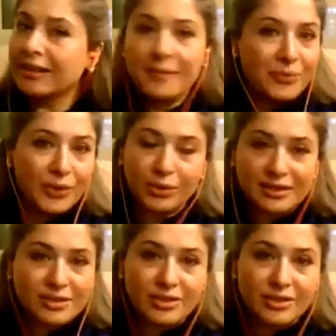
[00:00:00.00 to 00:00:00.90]
No, that's
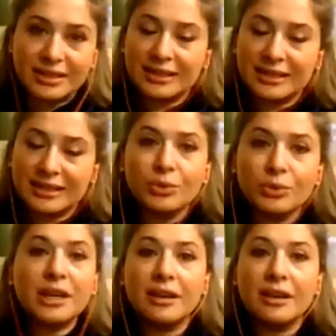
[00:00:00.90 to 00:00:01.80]
not. That's a
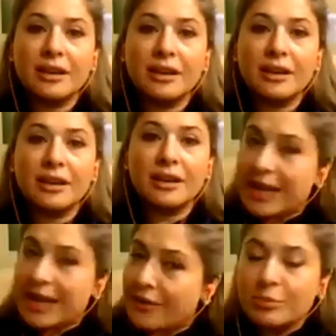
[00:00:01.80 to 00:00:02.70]
2-year tax and
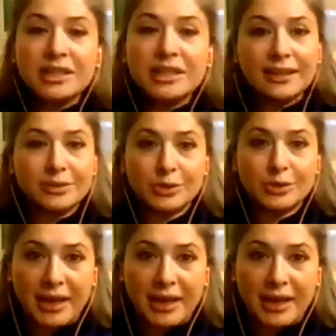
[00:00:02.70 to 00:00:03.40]
everybody has to pay.